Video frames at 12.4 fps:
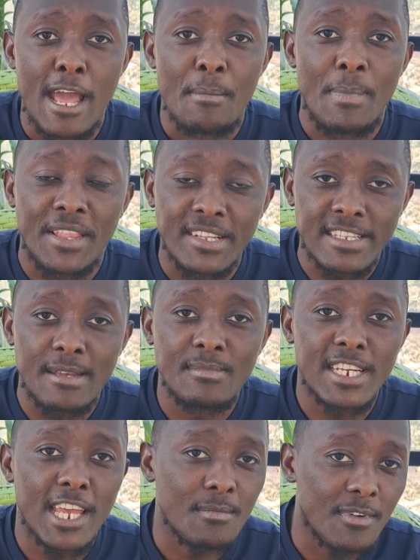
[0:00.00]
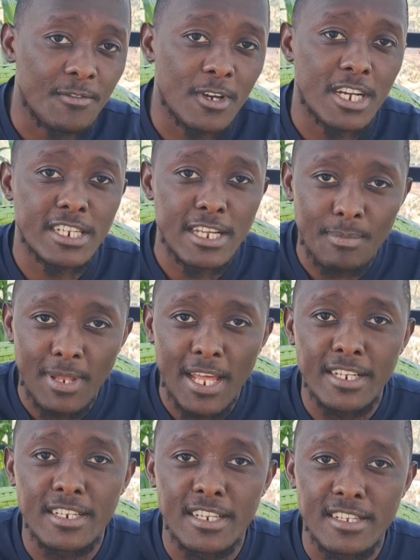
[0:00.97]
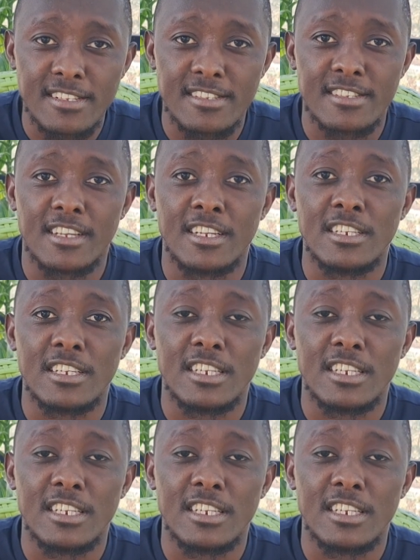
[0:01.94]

But at the same time, if your career plan is in